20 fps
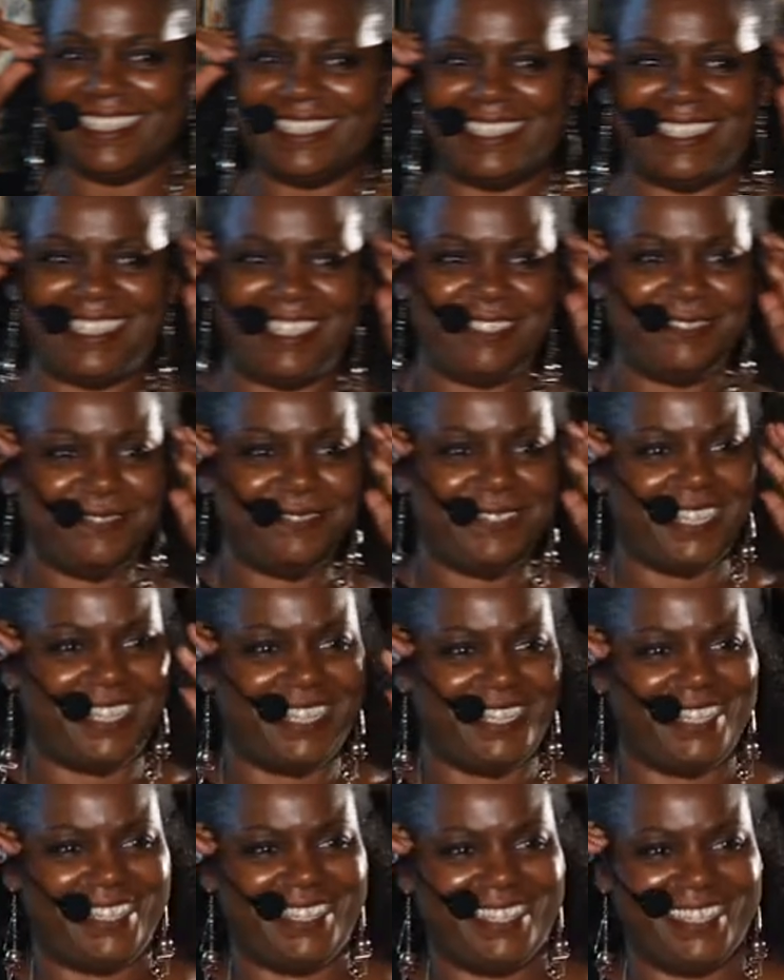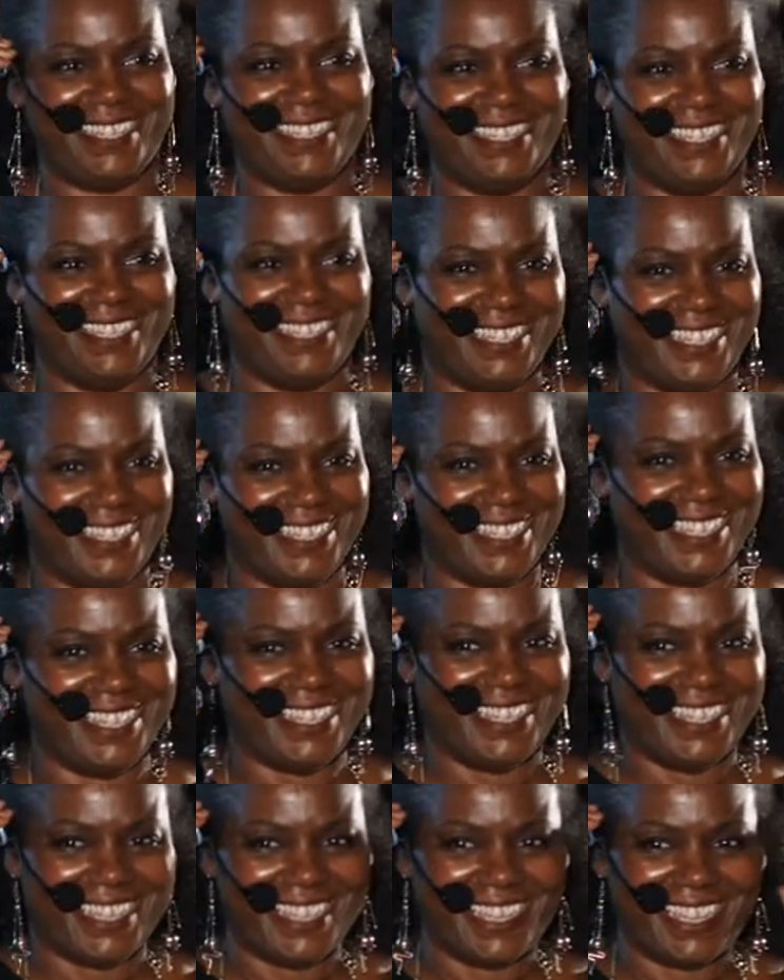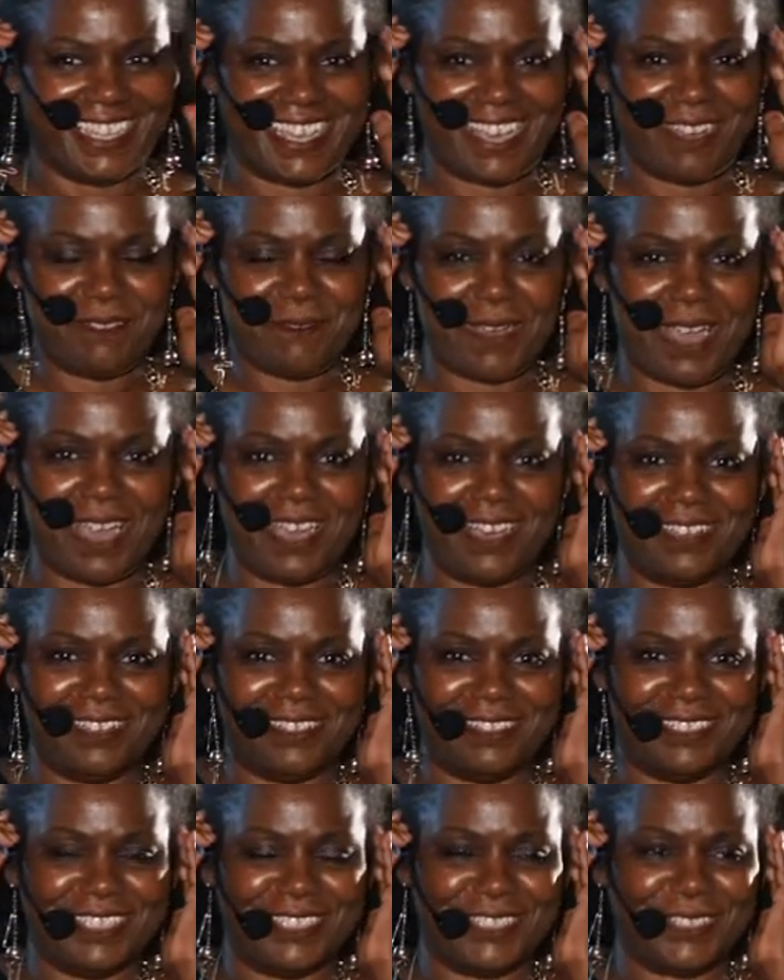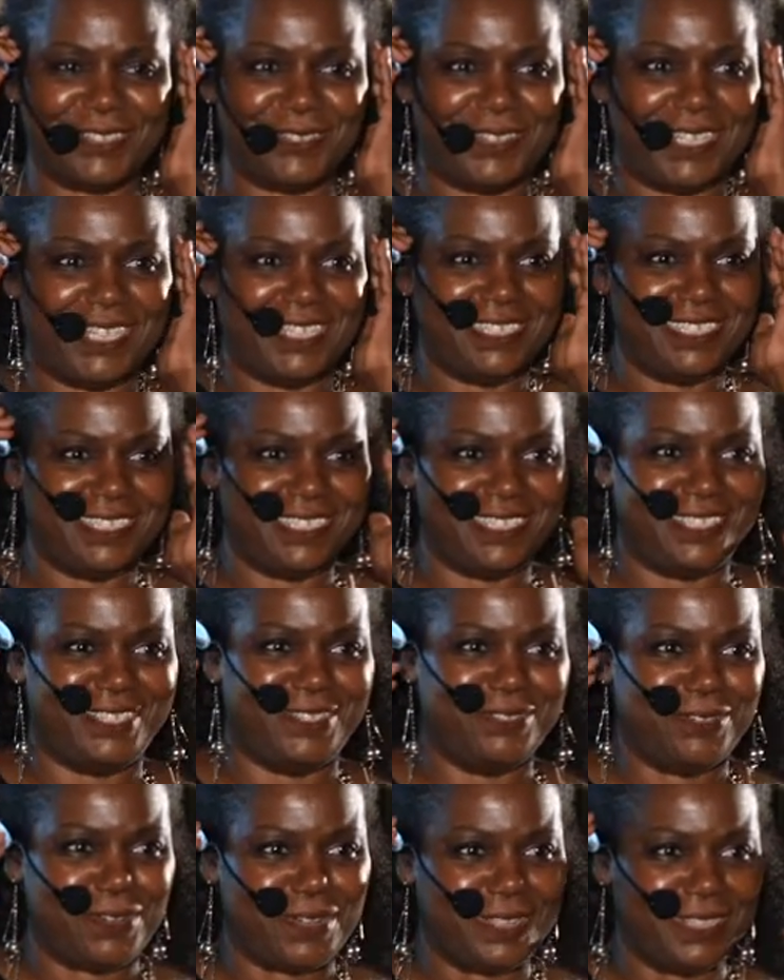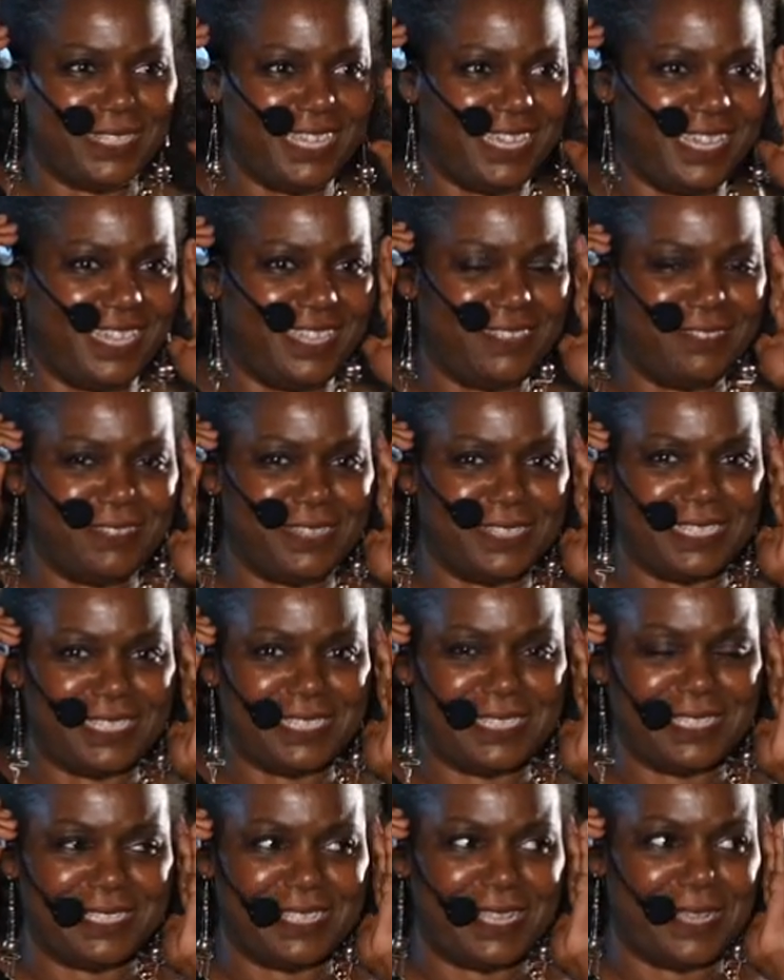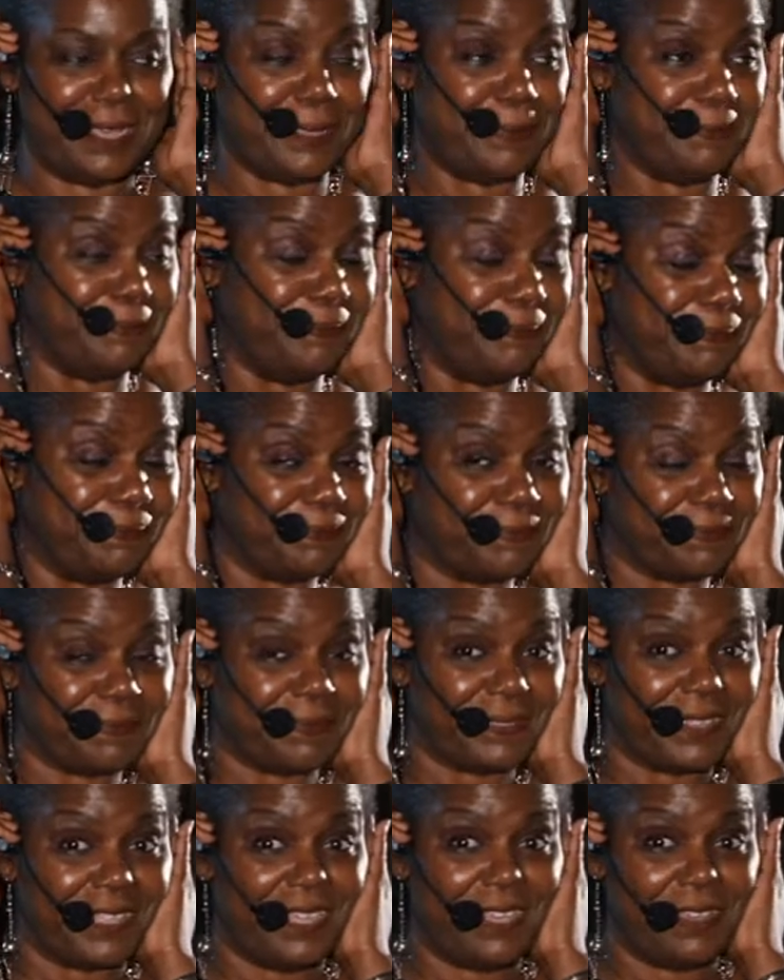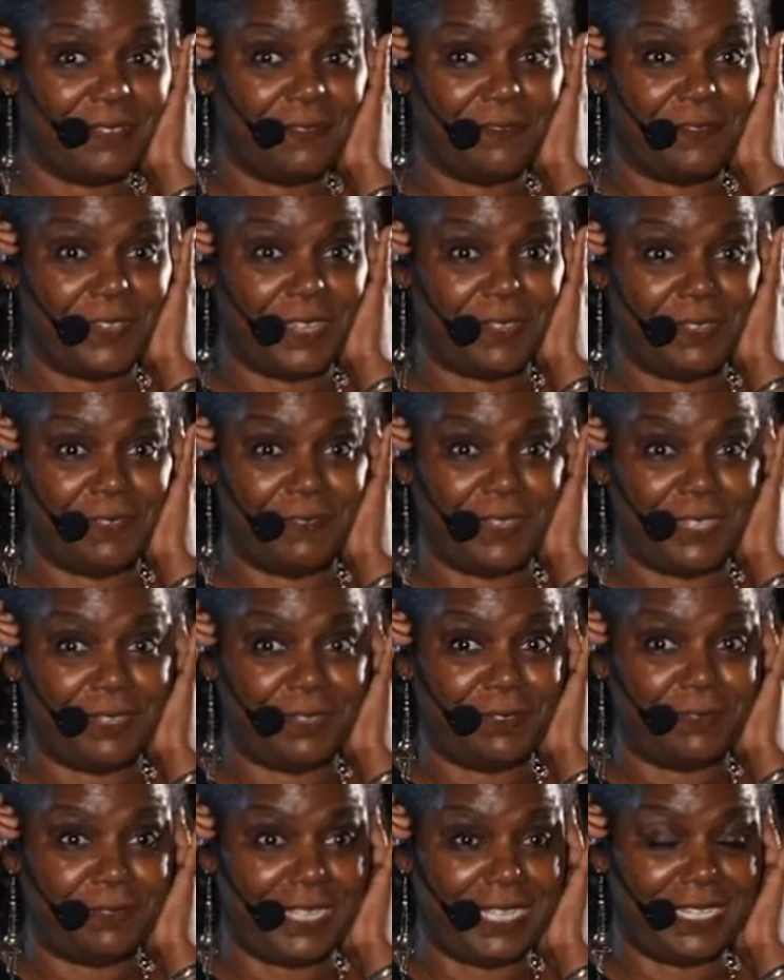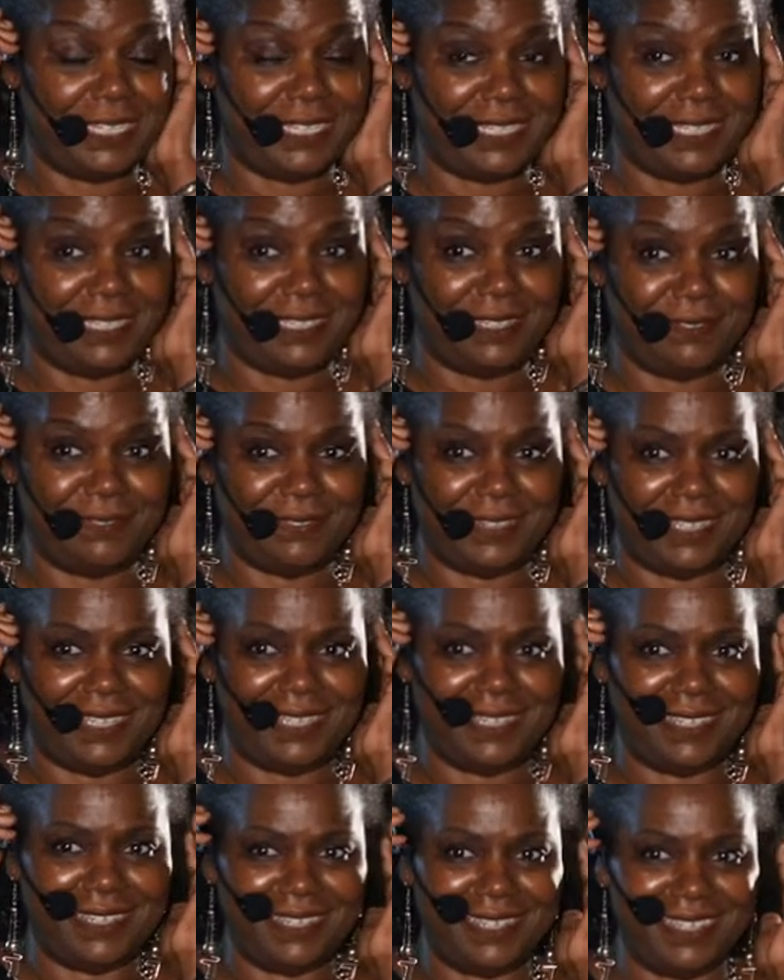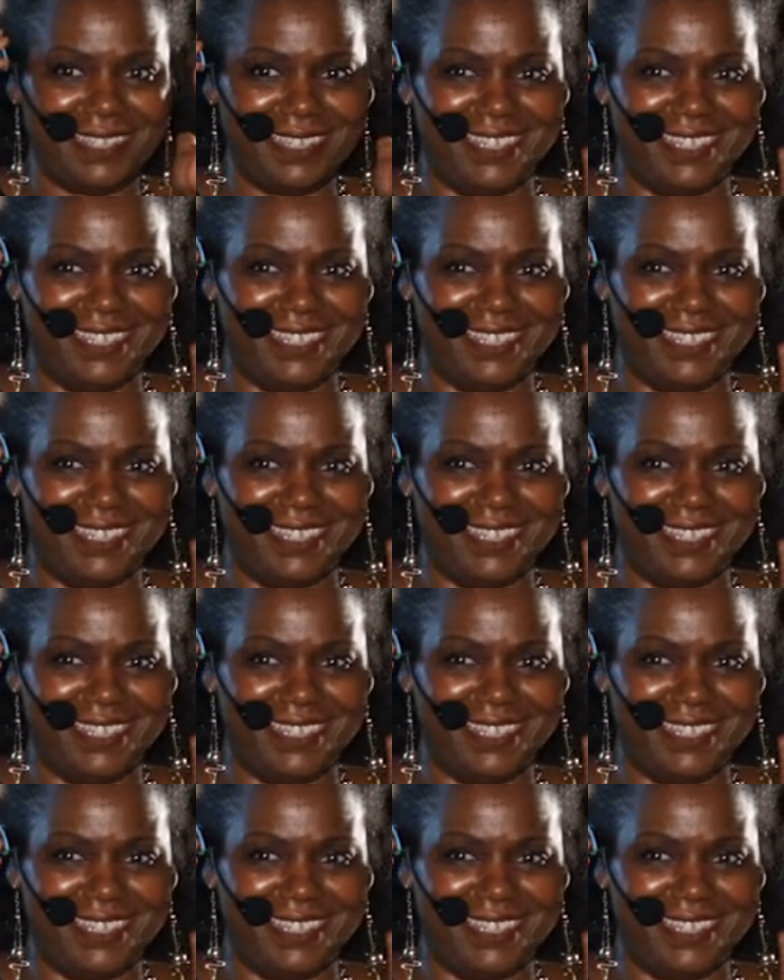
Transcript: Good evening. Good evening. Wow, it's great to see you all here on this um, very, very rainy evening.